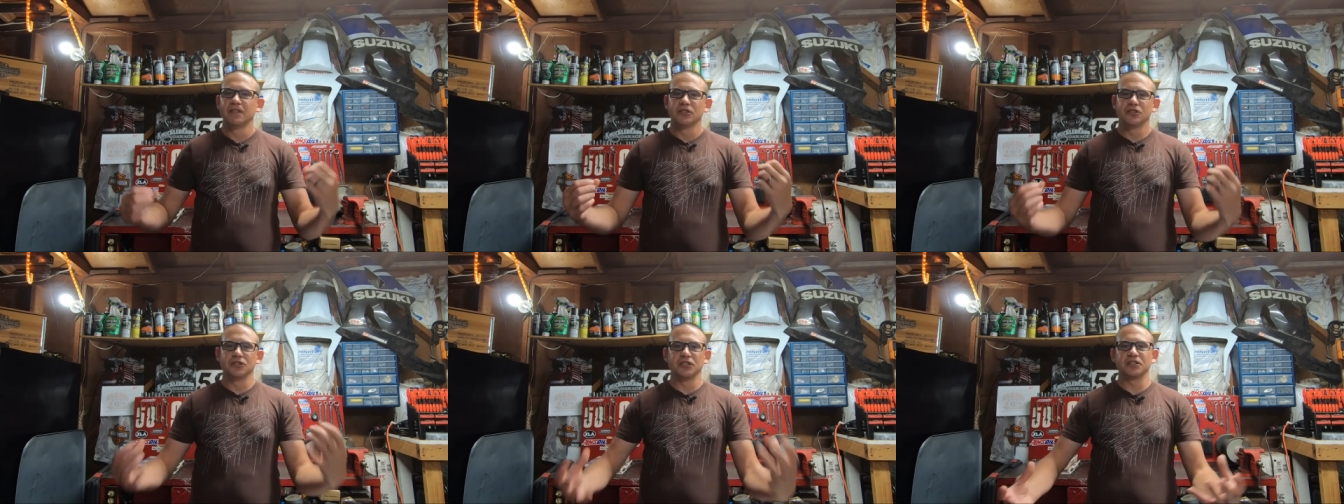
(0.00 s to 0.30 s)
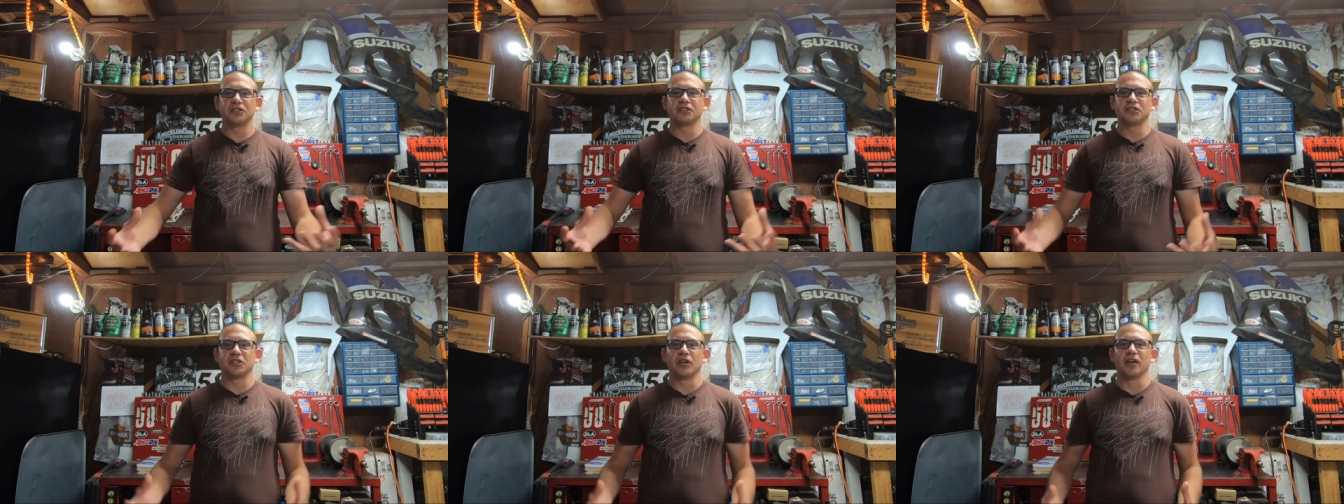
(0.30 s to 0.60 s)

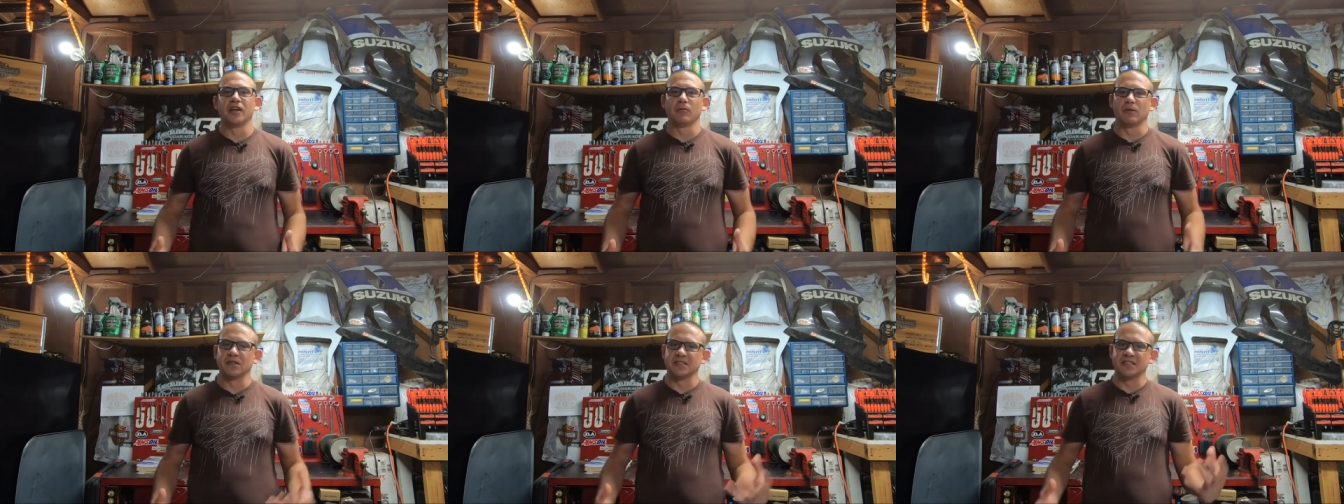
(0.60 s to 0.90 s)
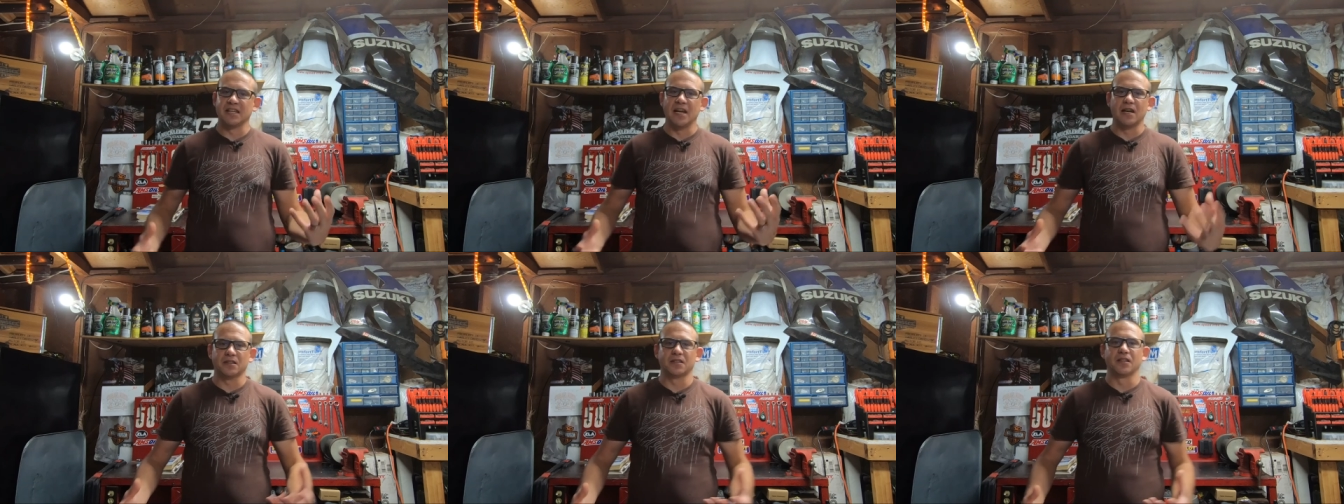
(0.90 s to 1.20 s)
Just to show you
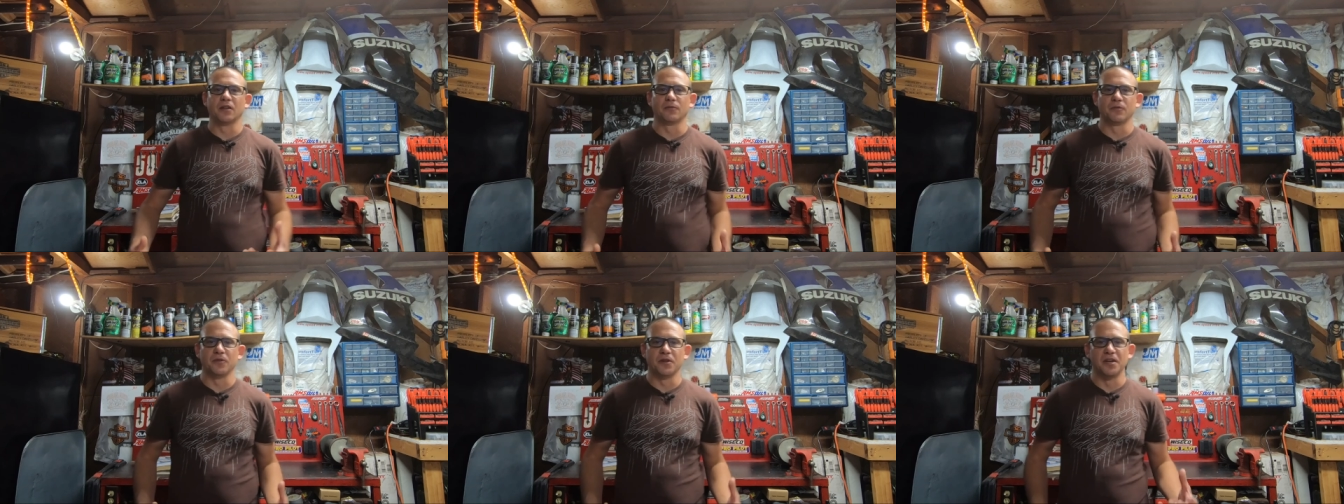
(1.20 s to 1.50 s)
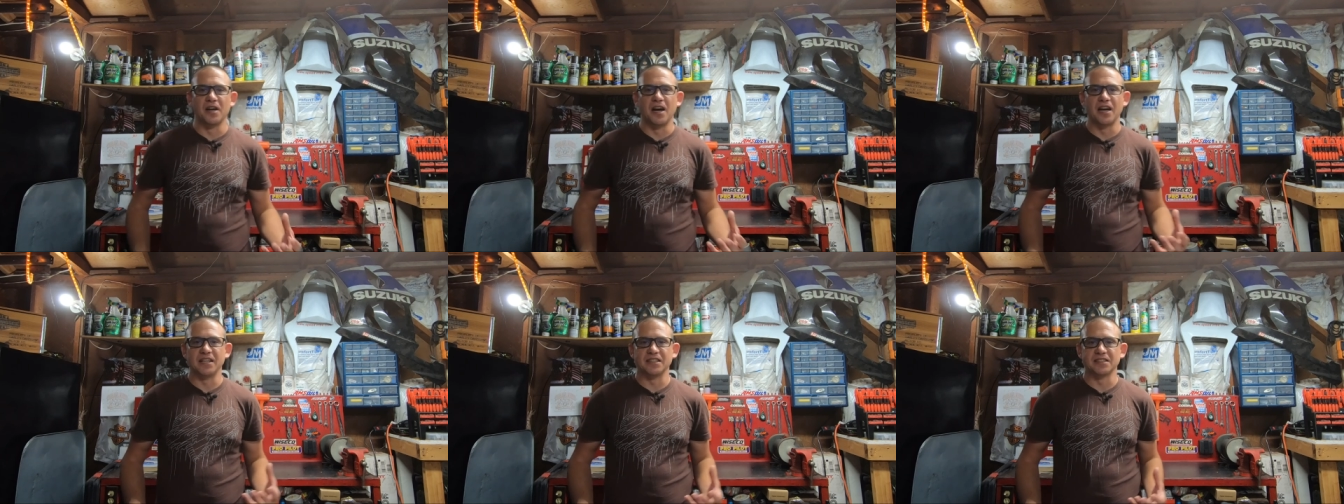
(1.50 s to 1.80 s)
what's out there for the
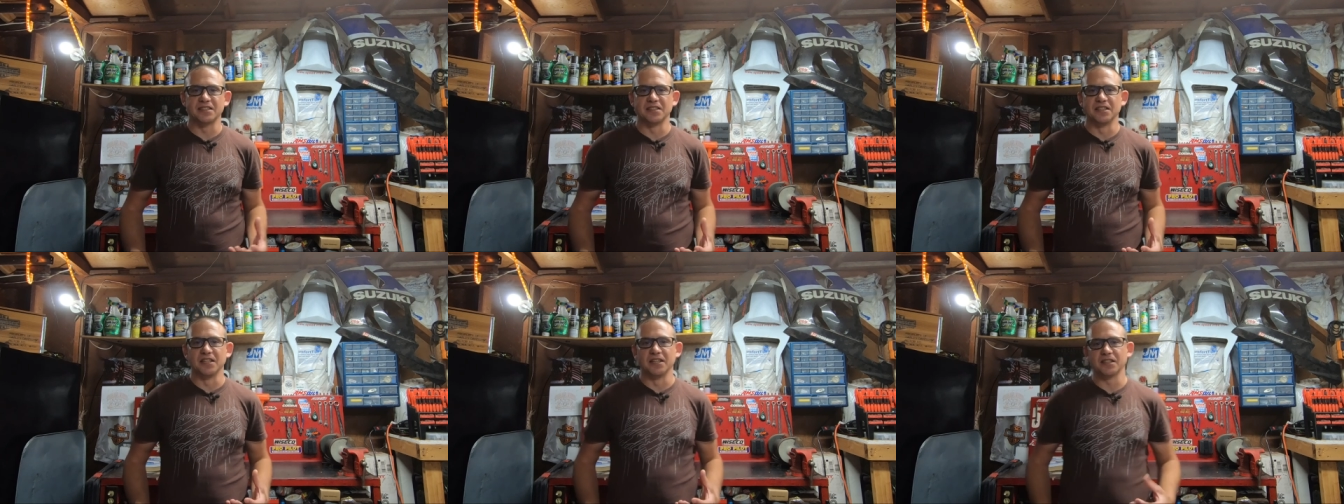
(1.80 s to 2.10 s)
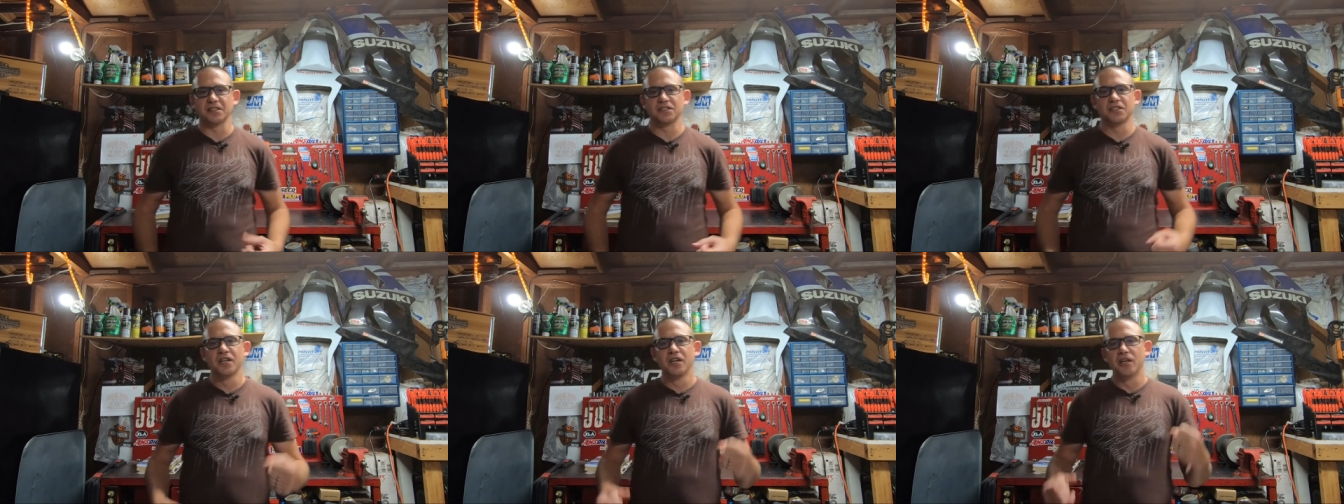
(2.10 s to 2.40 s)

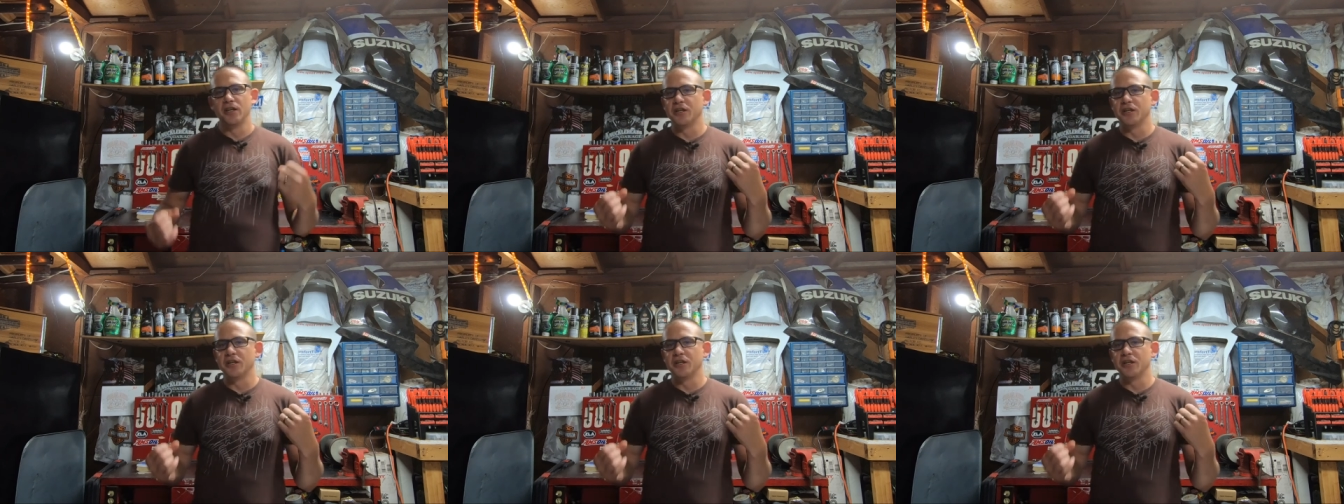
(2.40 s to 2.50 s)
96,